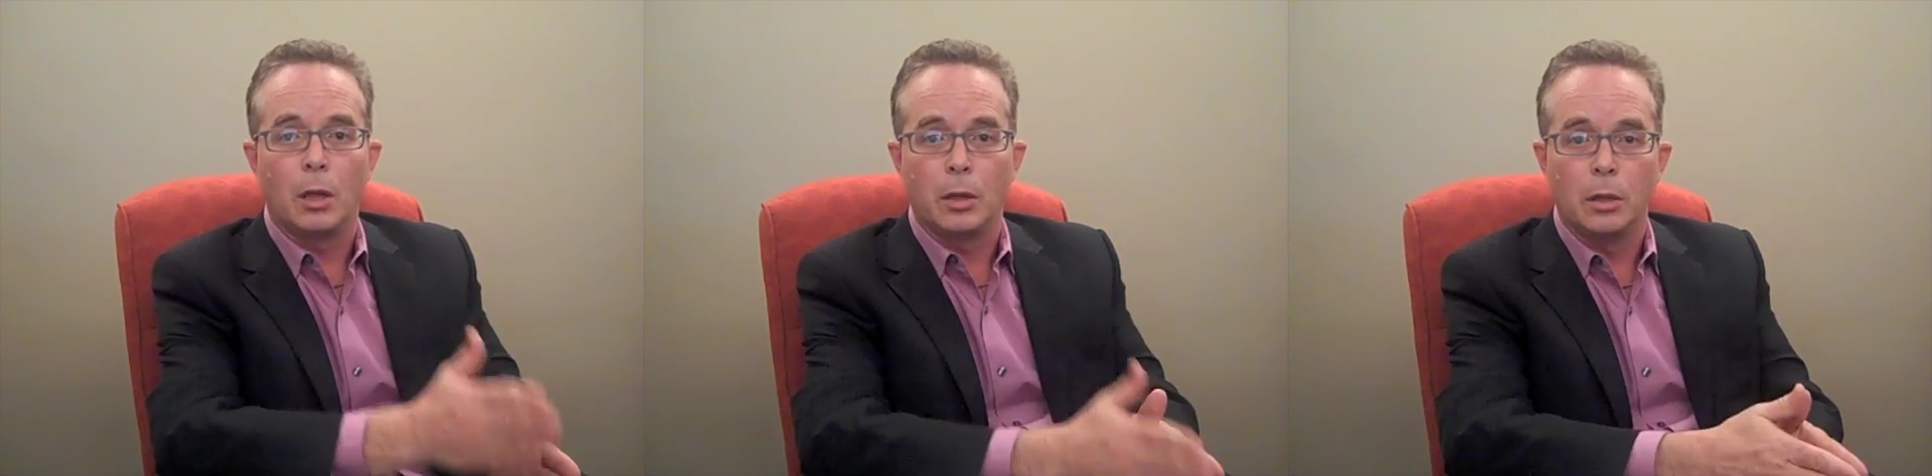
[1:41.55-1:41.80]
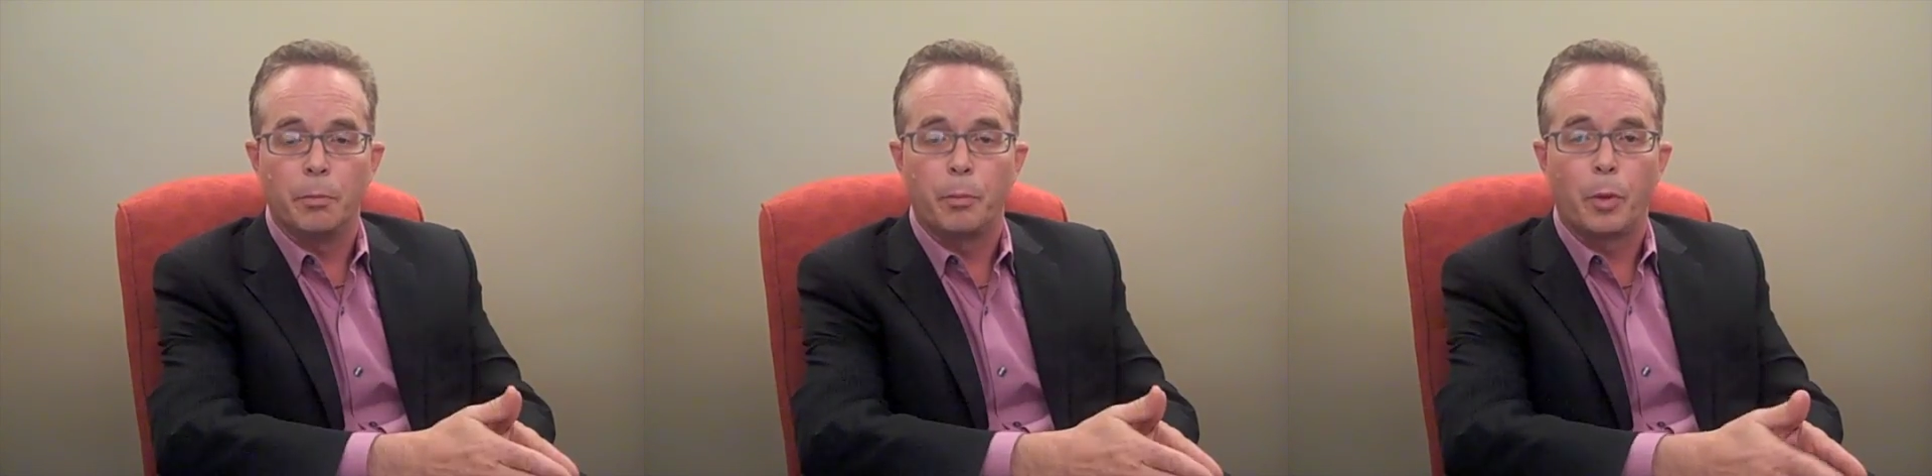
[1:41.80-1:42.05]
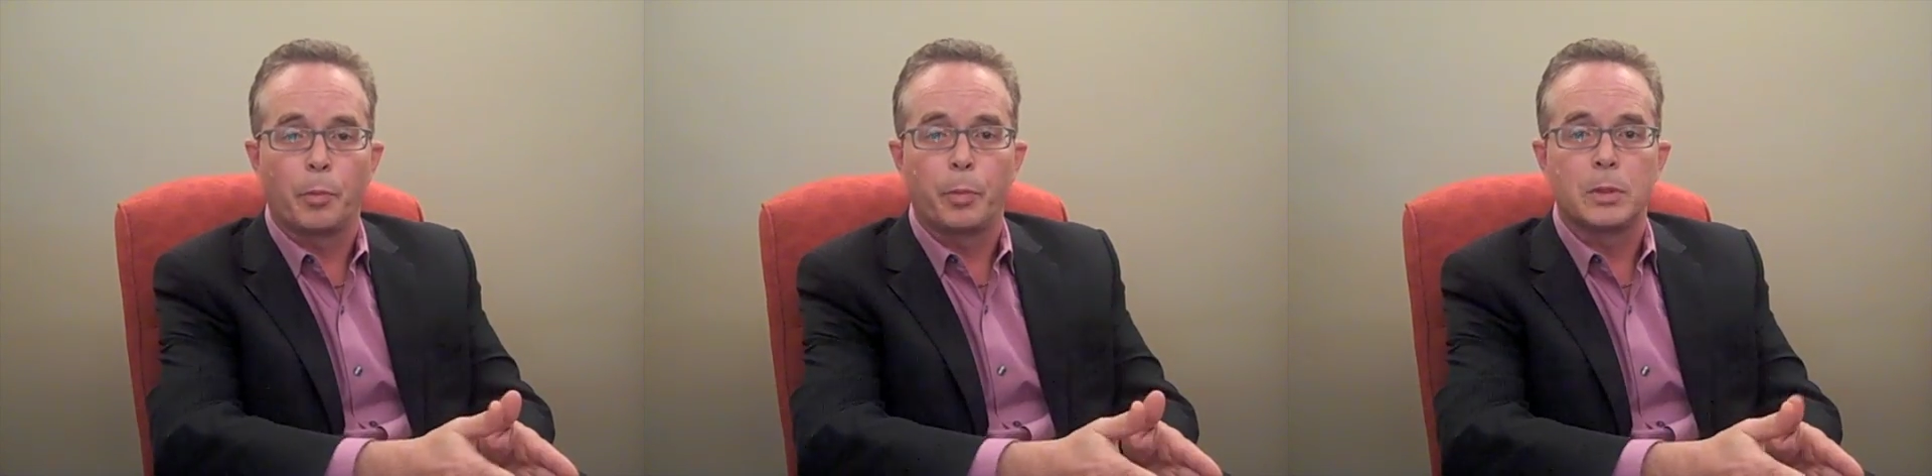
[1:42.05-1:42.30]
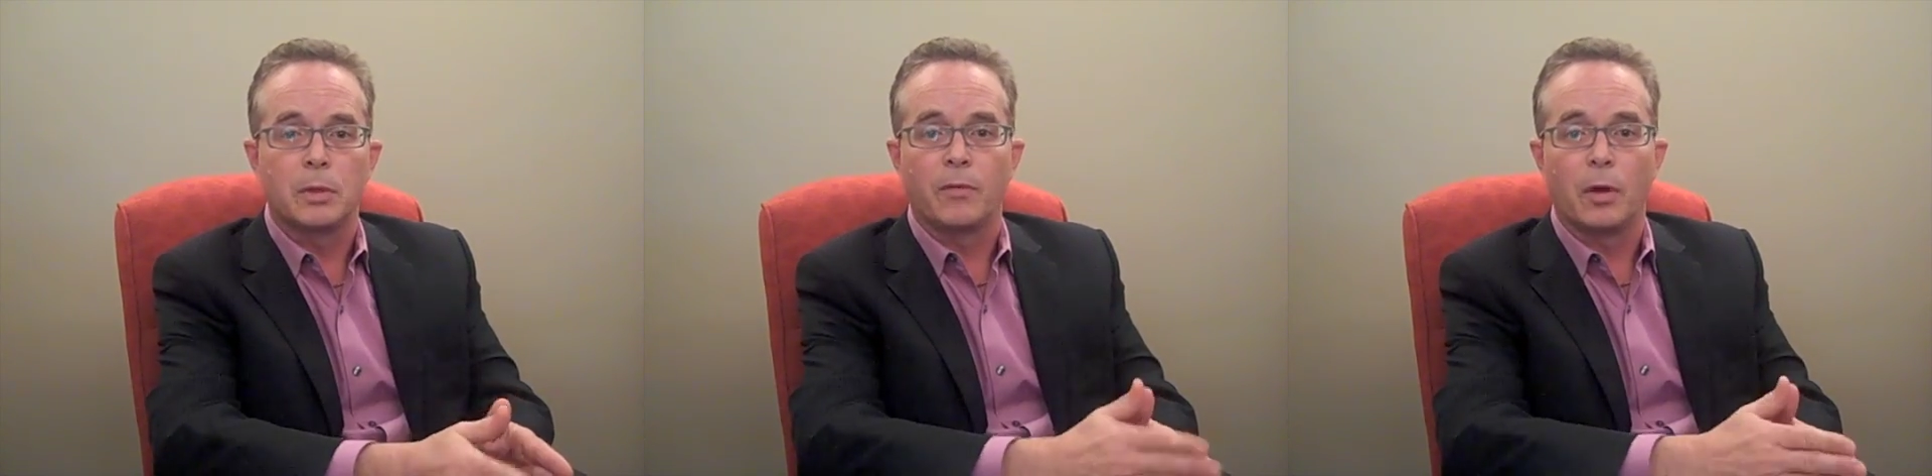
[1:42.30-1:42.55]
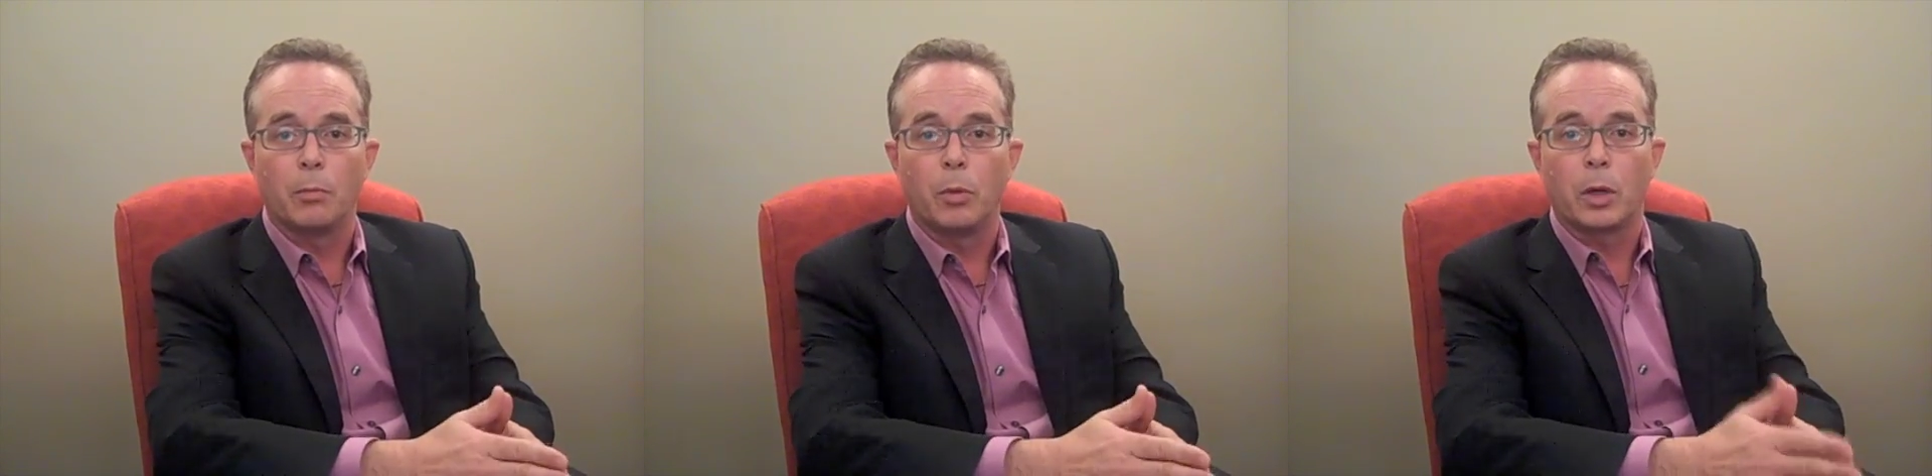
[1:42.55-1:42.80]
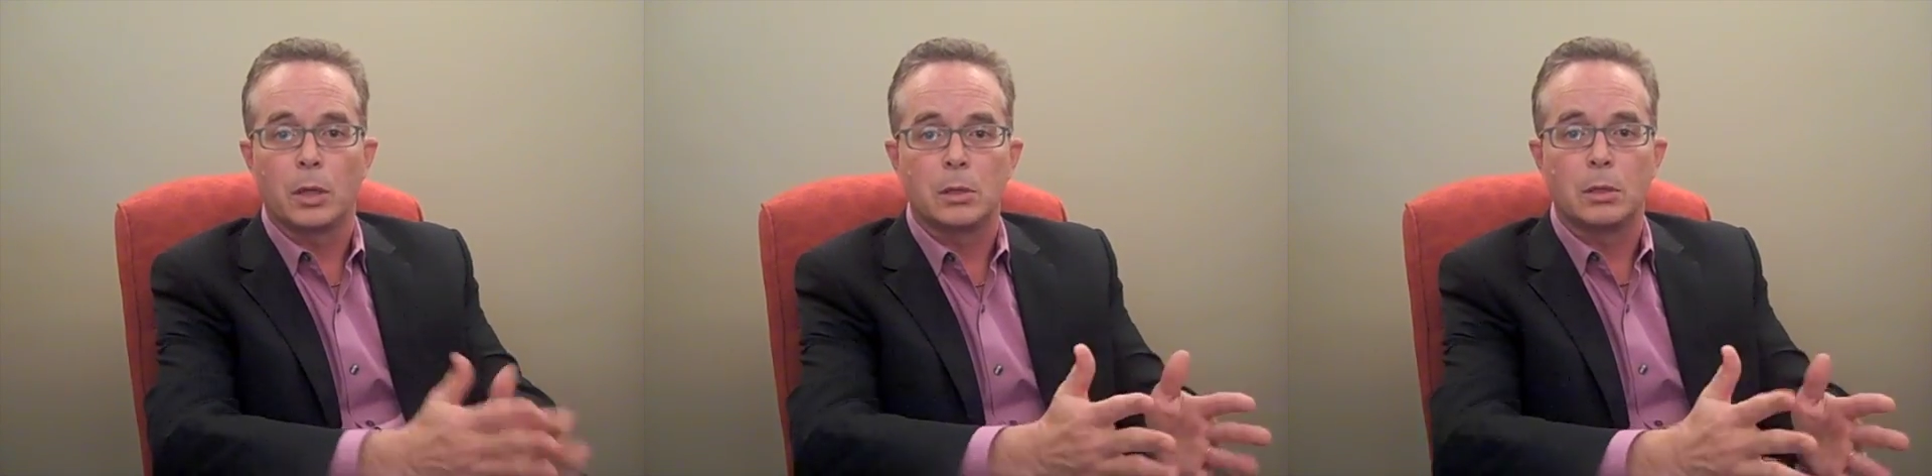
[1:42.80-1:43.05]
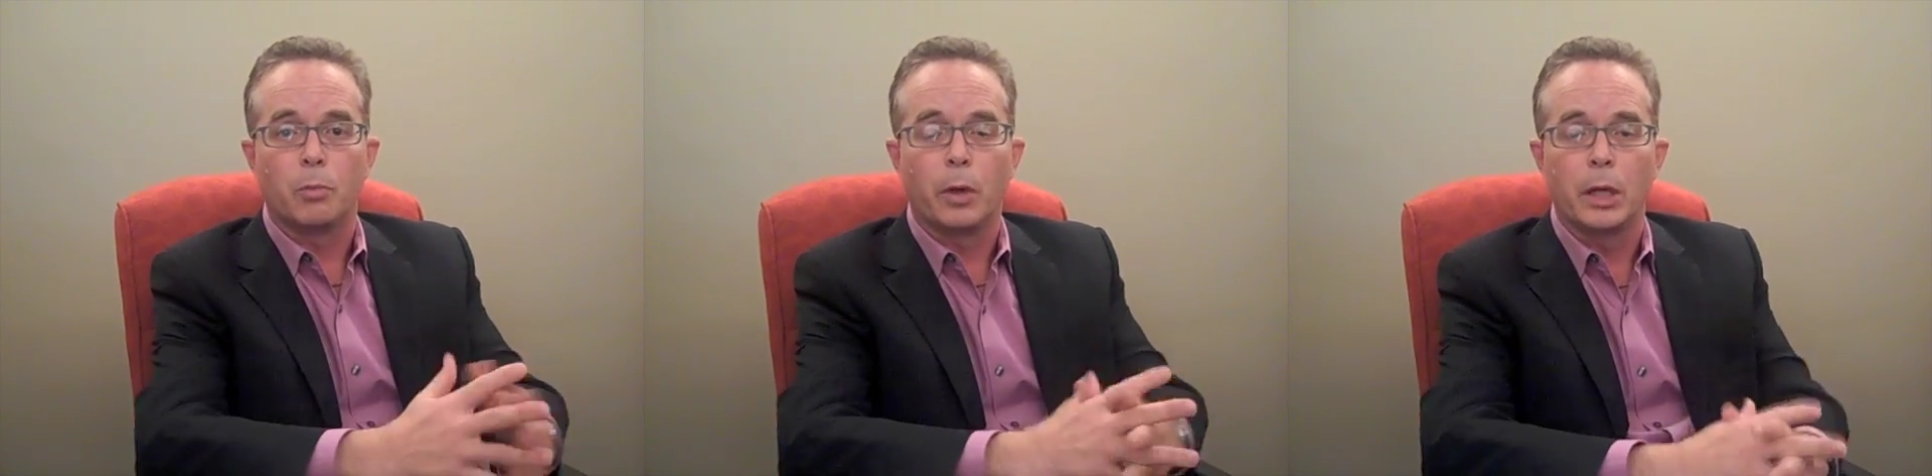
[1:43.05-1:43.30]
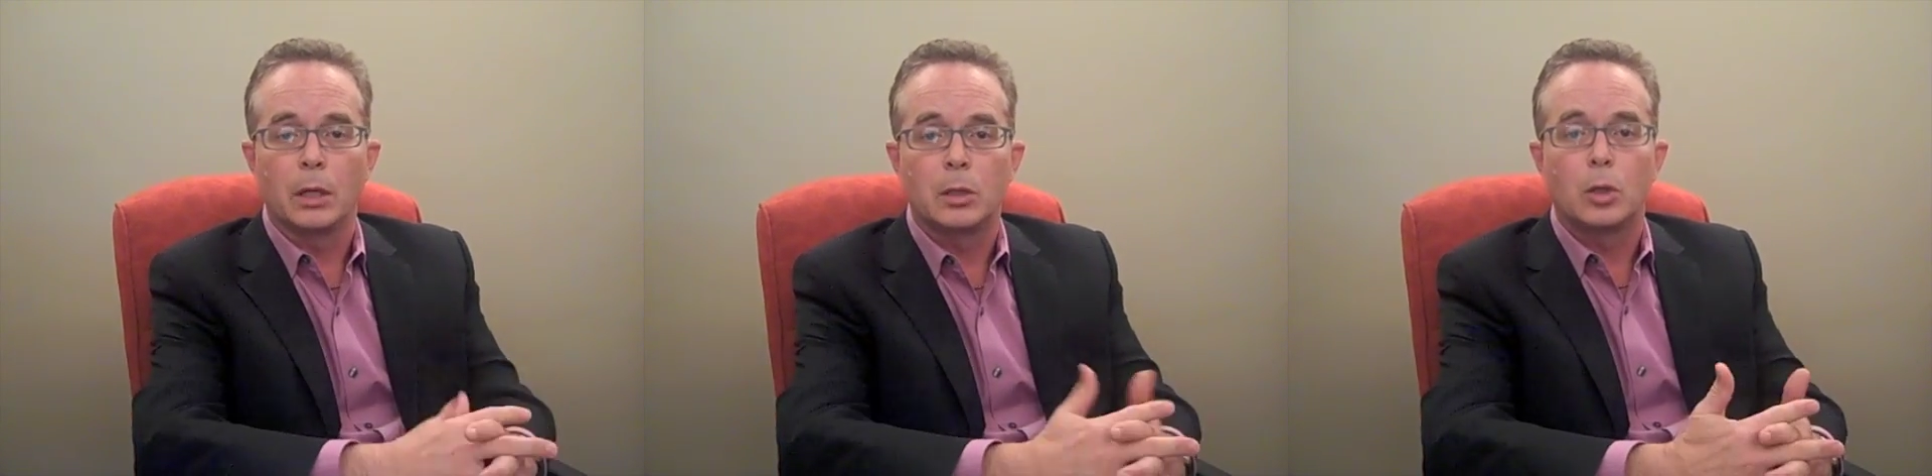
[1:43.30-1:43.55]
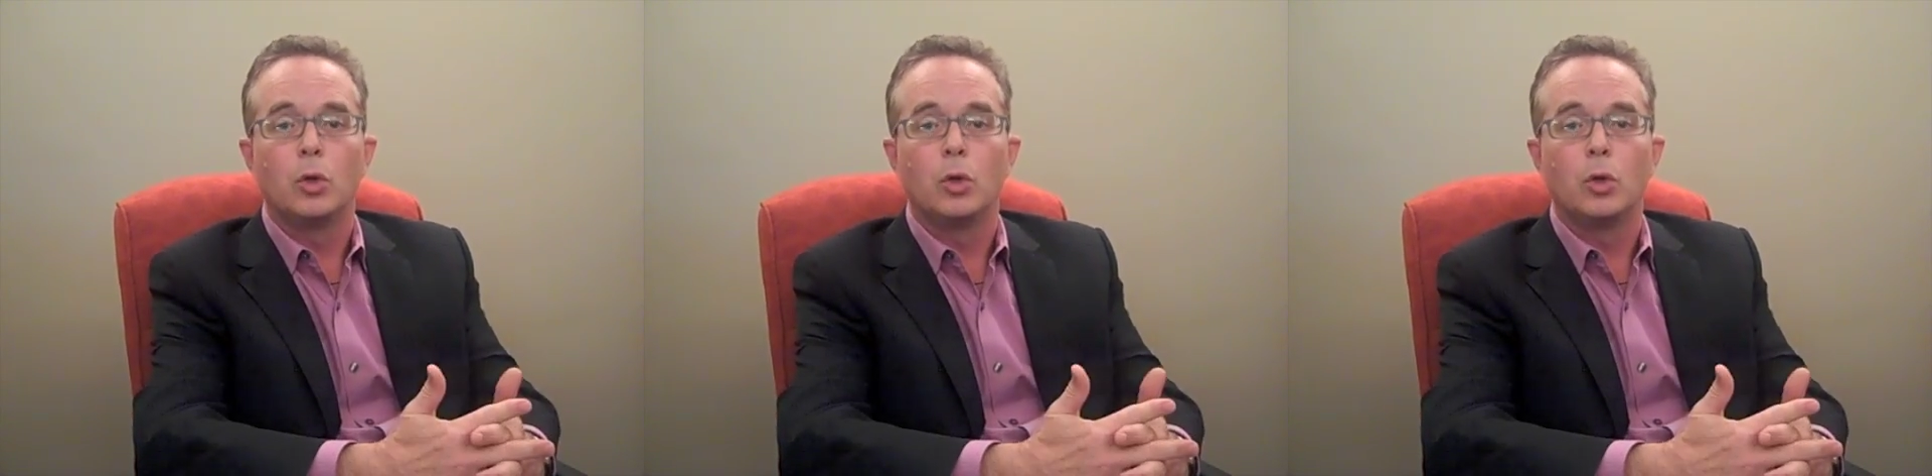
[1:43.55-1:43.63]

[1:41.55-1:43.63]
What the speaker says: The purpose of our book is to bring it